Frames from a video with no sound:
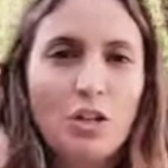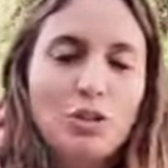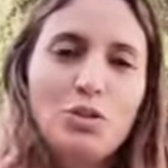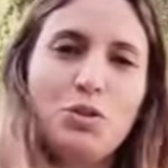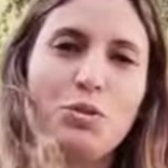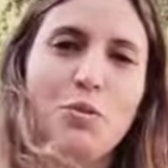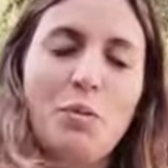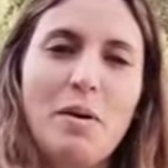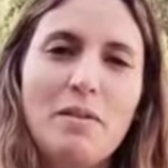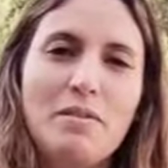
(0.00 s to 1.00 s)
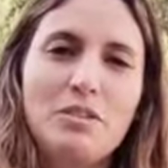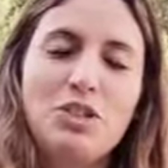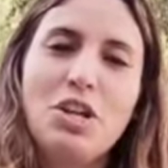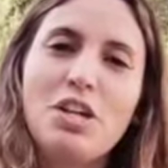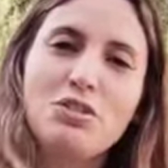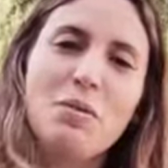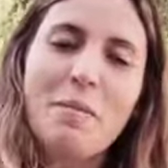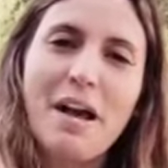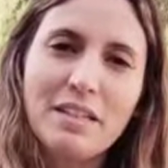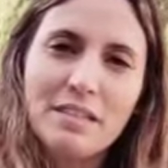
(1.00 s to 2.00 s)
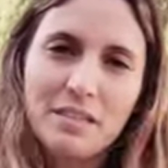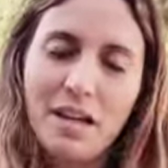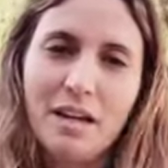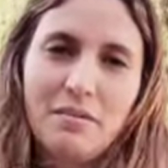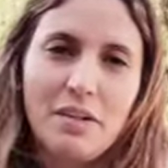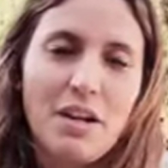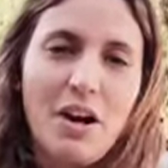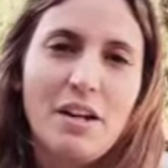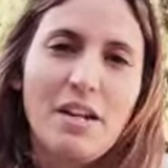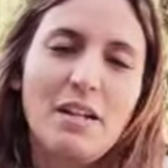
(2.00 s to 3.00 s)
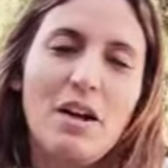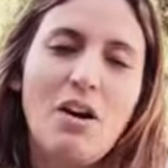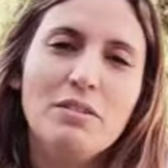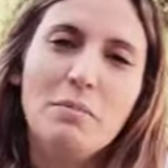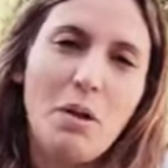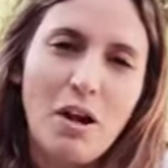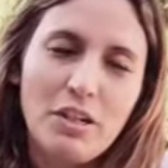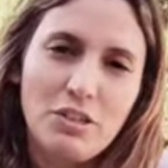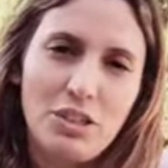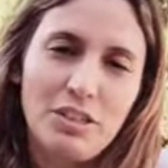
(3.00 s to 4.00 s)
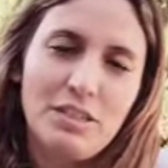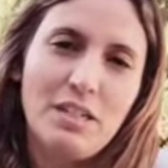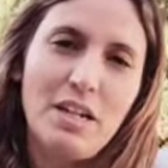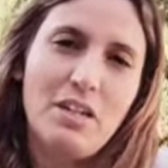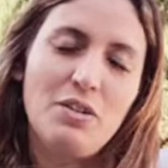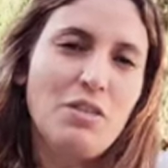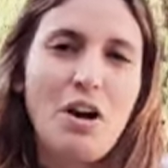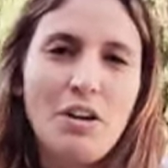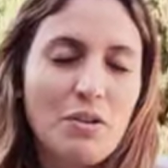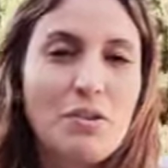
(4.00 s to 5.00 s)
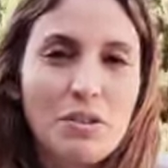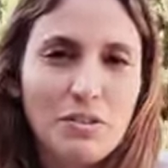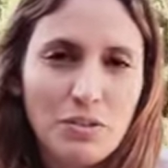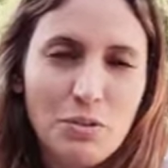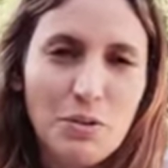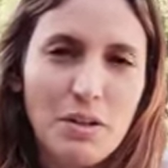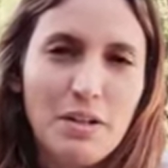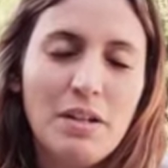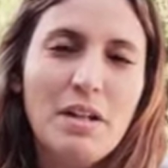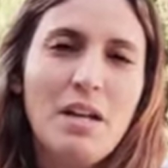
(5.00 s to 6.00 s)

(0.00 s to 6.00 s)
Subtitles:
to change your mindset regarding all the blockages that you thought you couldn't do it,